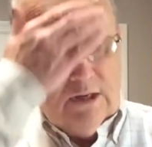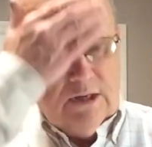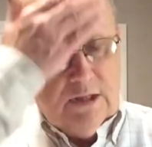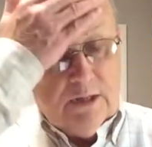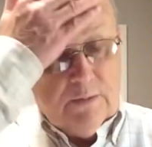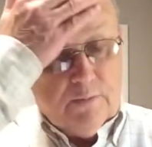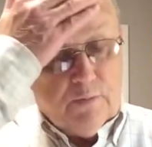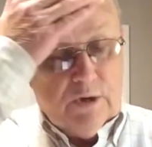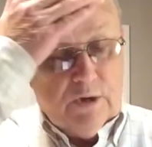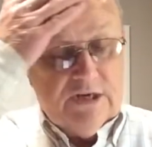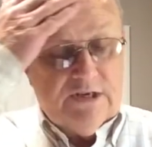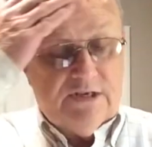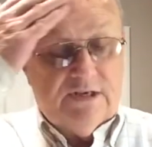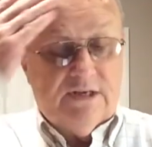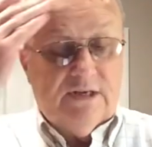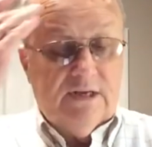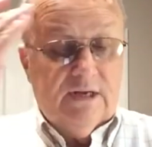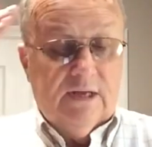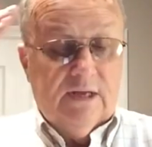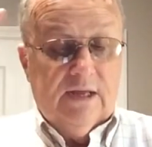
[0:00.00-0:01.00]
The
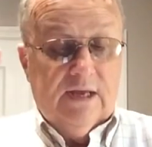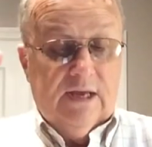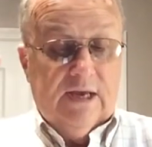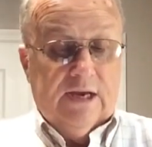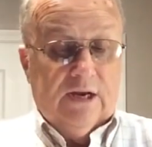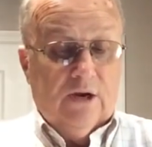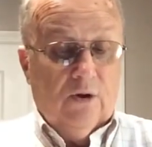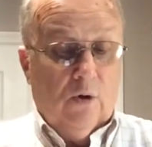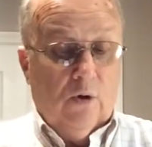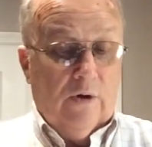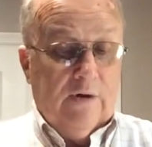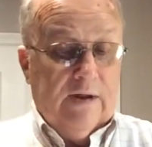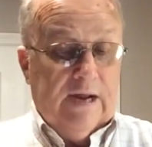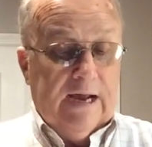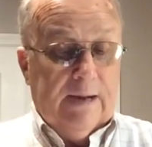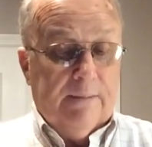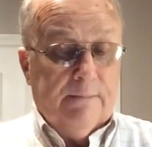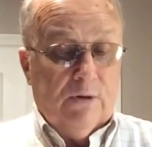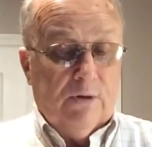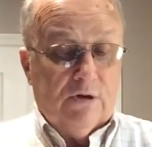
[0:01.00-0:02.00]
priest ignored the
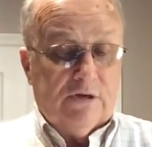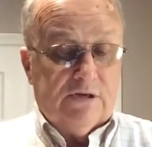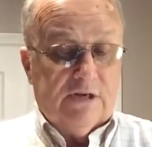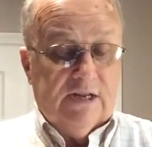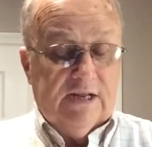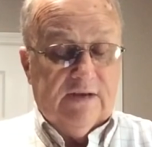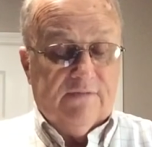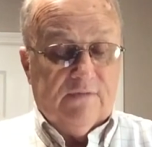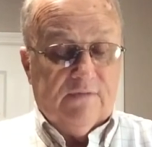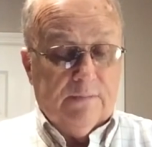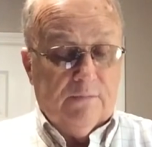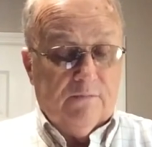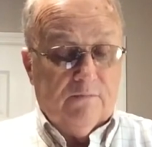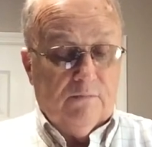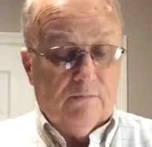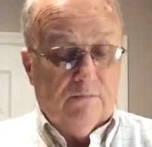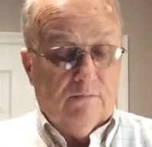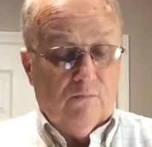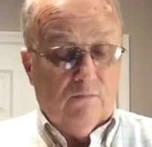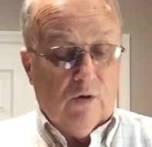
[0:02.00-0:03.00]
outburst and left the
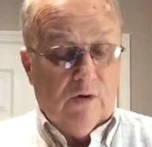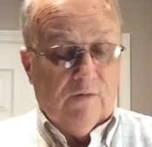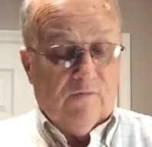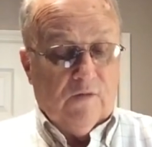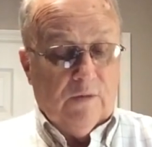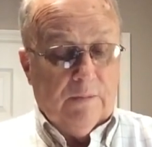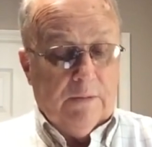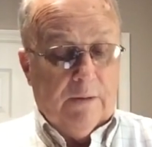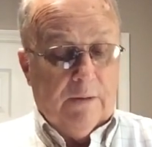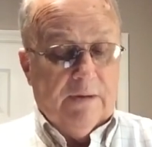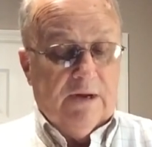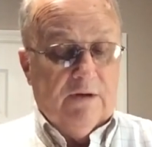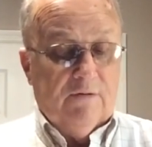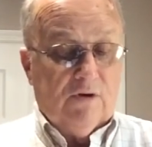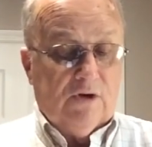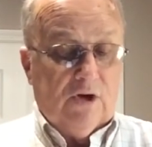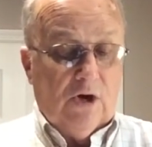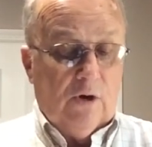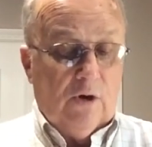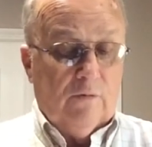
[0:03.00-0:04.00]
room for a moment. He
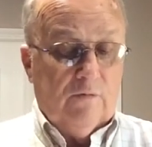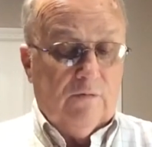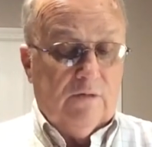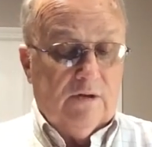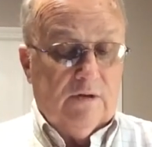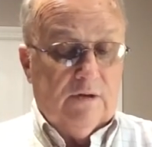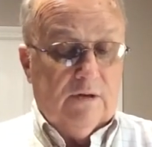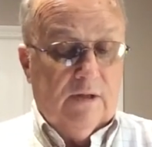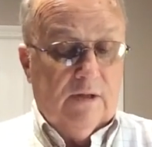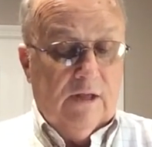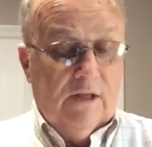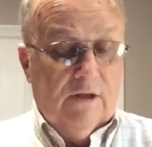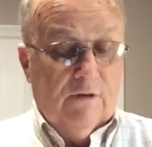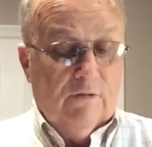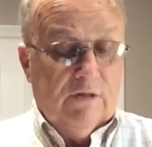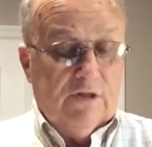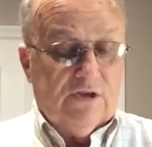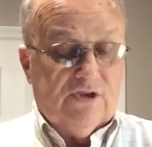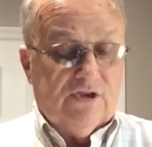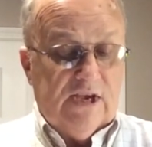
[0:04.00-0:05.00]
returned
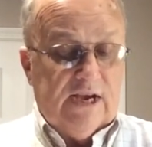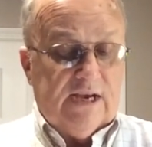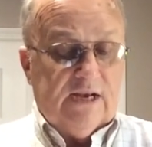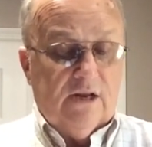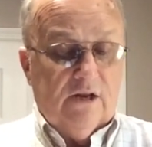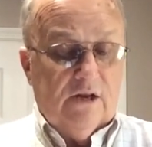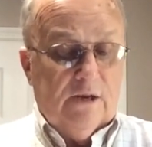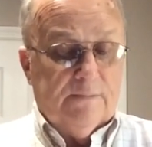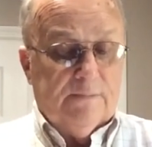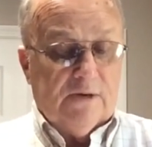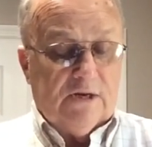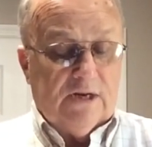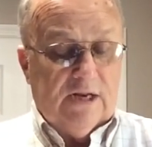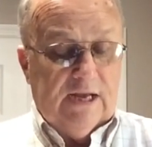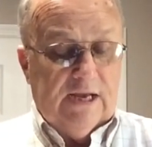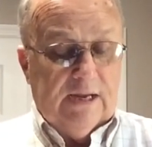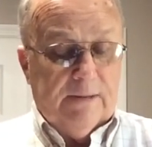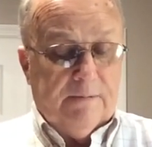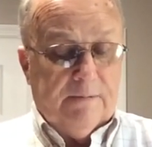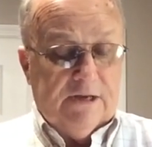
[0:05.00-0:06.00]
with a second lump of
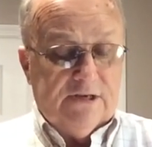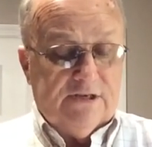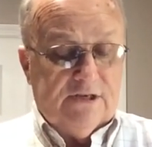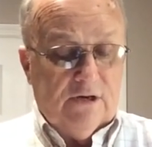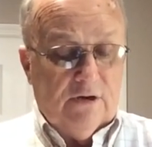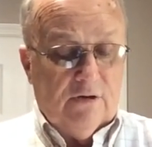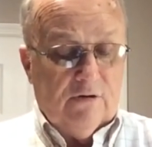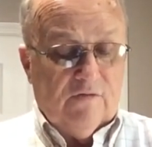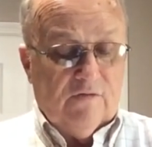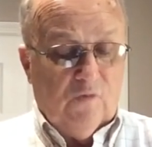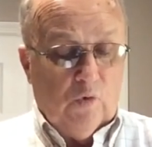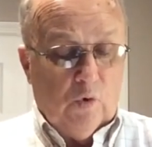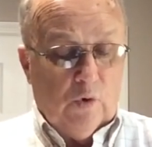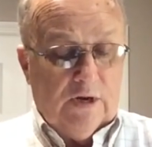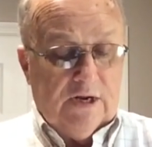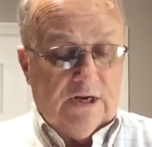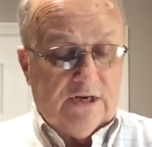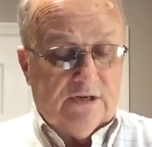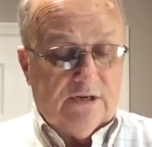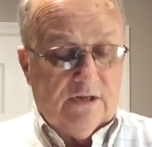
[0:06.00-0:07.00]
clay and placed it on the floor
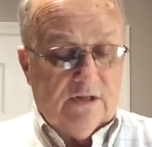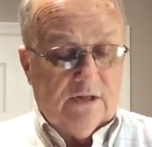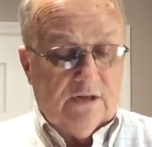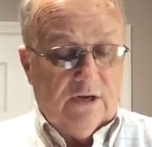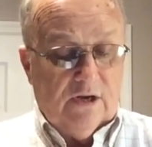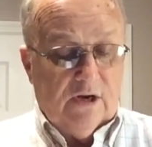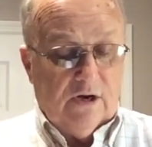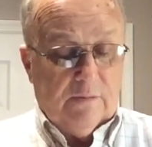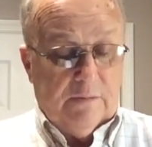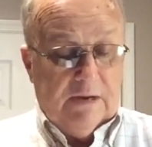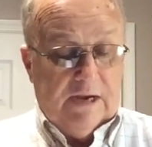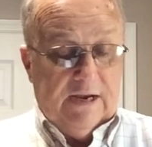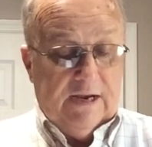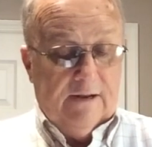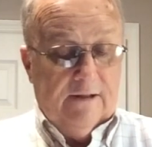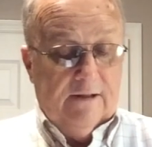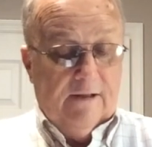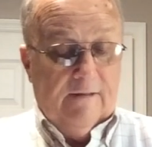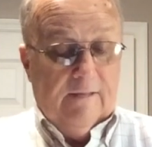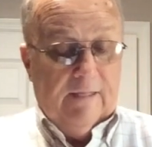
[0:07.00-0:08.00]
next to the young man.
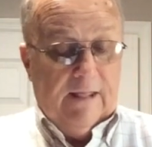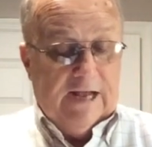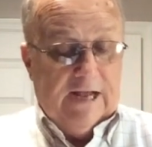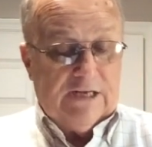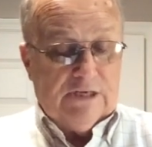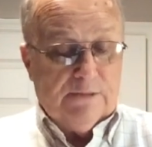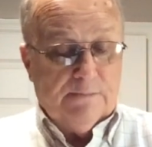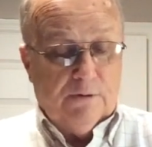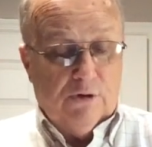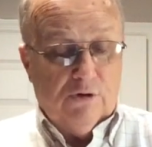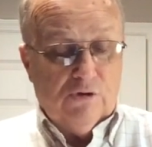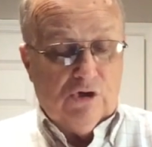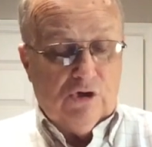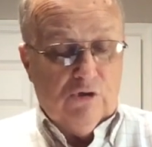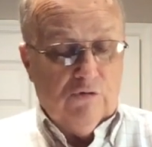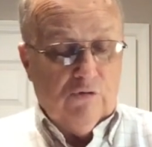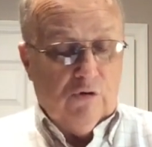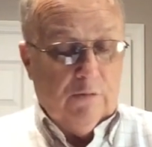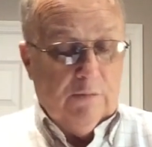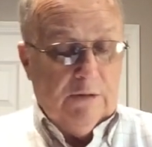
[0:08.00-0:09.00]
I suppose
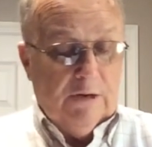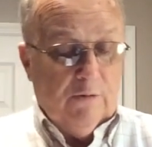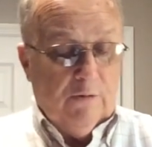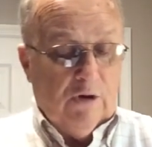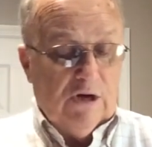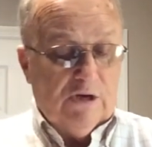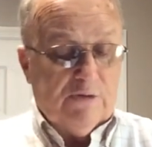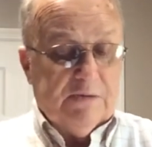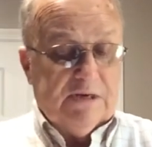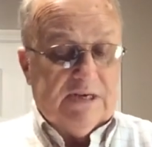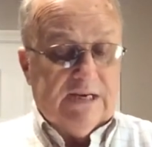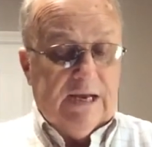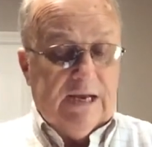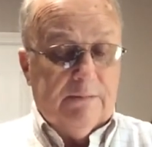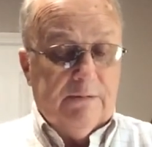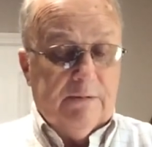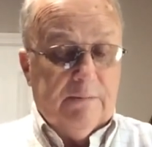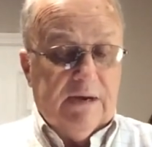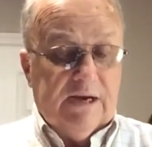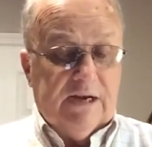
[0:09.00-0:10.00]
you want me to waste my time
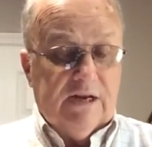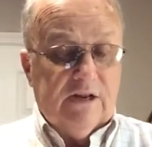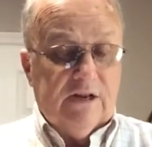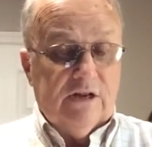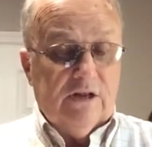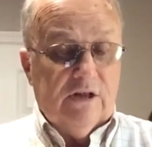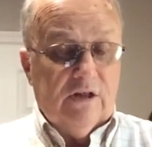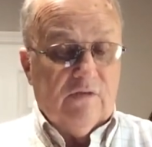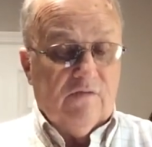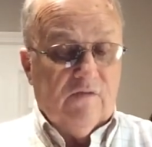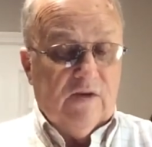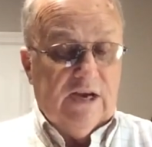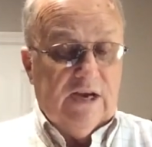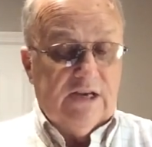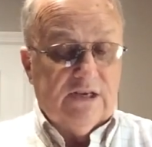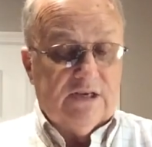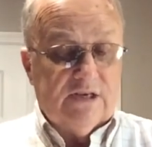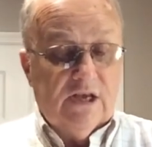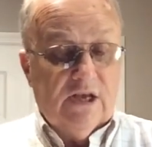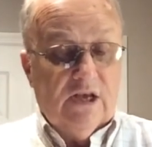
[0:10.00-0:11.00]
by making another
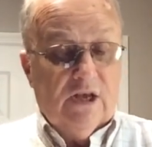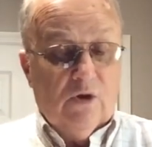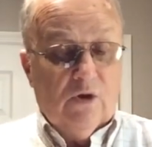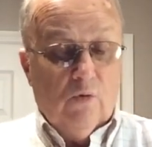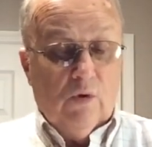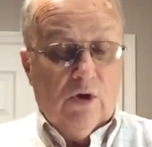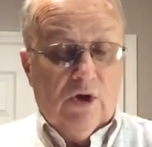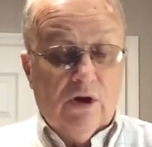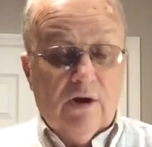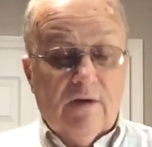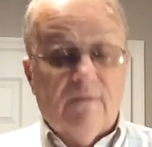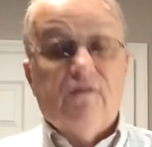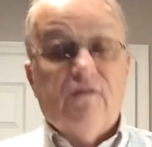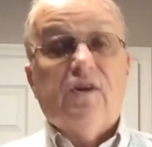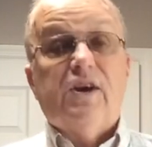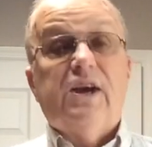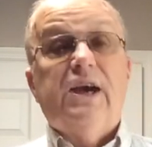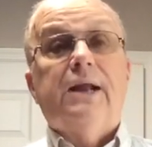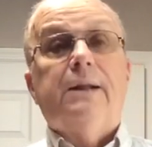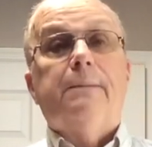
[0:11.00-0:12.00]
vase. Well, you can
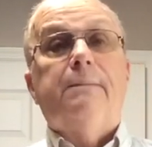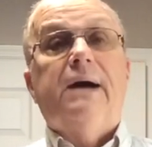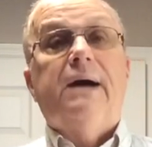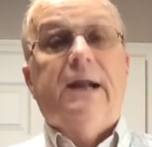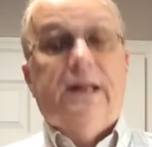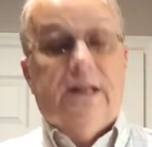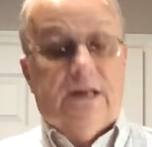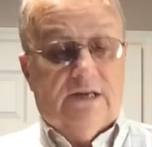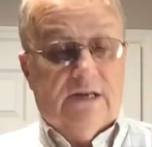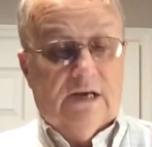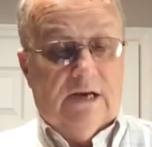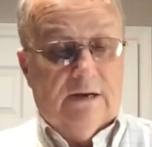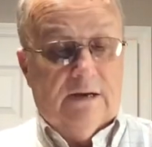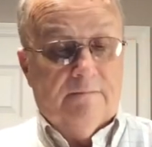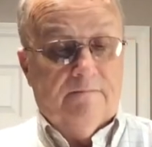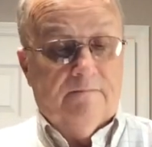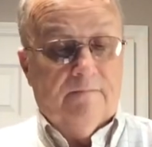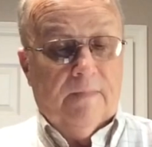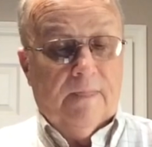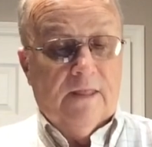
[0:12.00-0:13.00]
forget about it, Tom
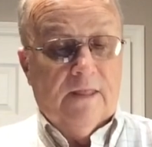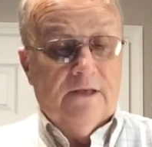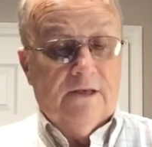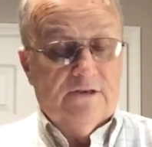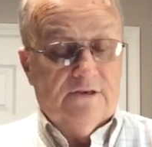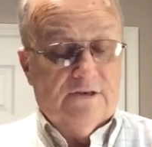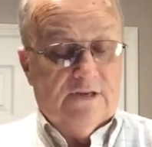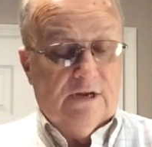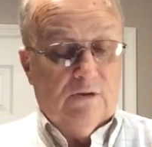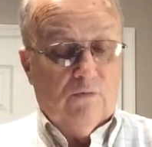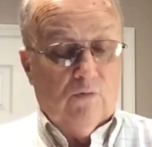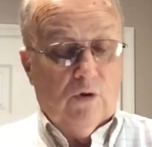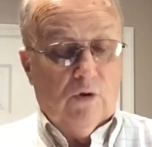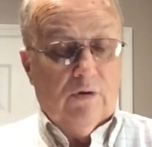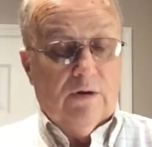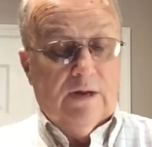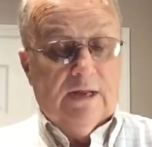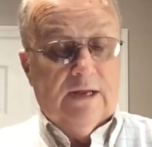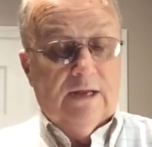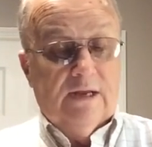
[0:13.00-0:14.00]
said
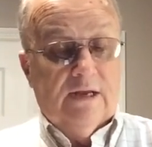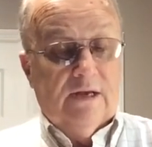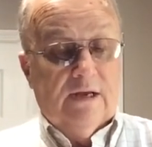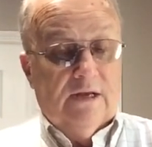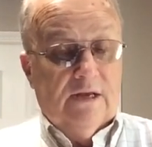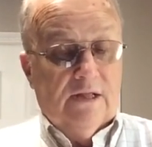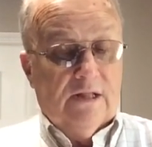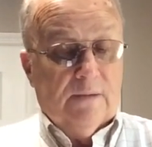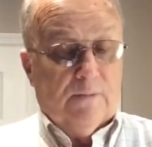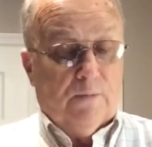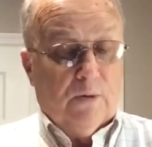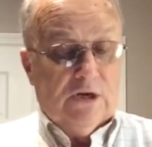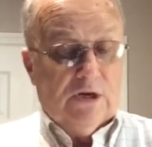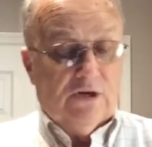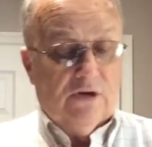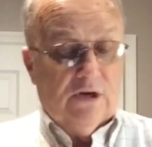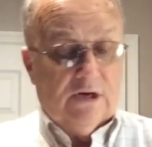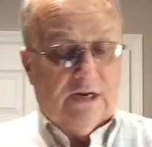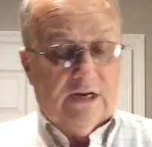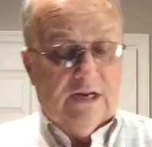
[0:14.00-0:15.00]
rudely. The
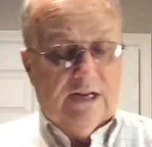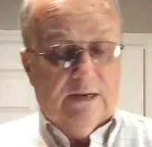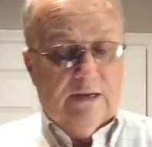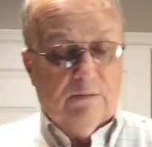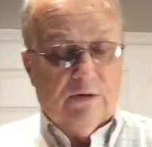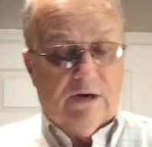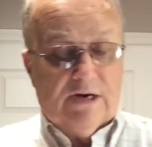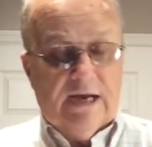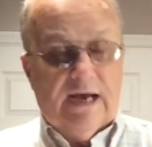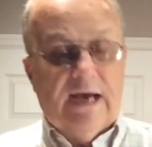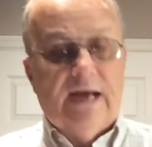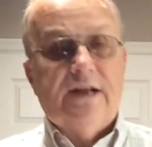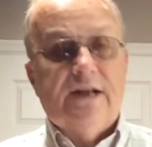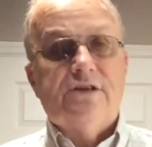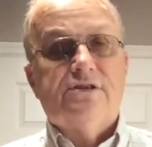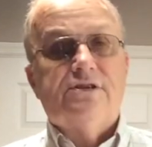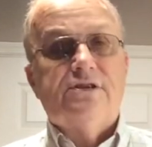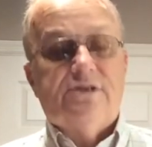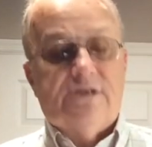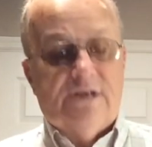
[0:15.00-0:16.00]
priest looked at him with
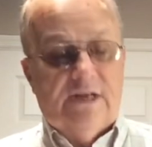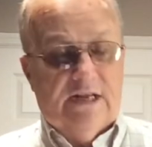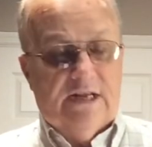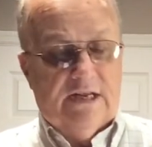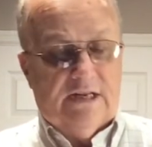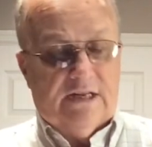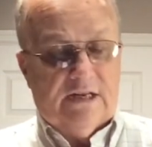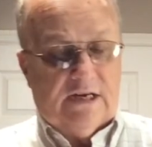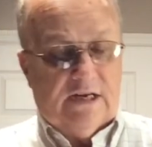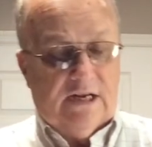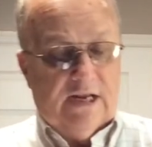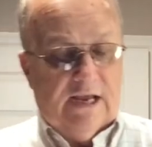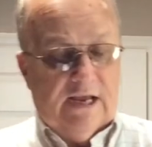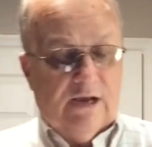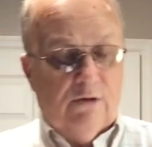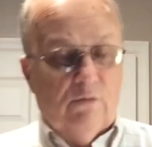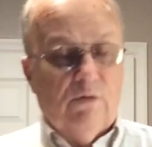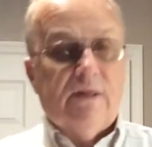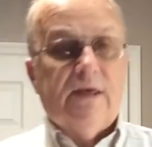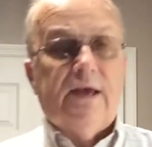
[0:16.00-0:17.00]
kindness and said, hit the
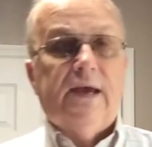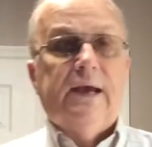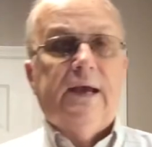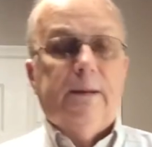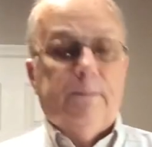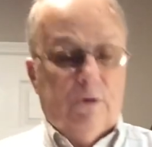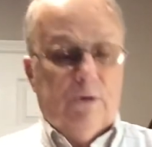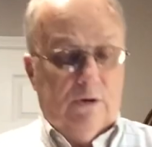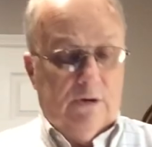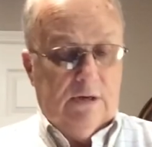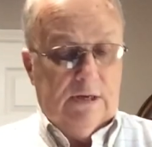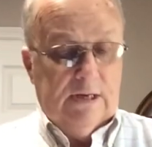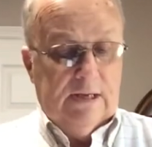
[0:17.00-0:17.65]
clay with a hammer.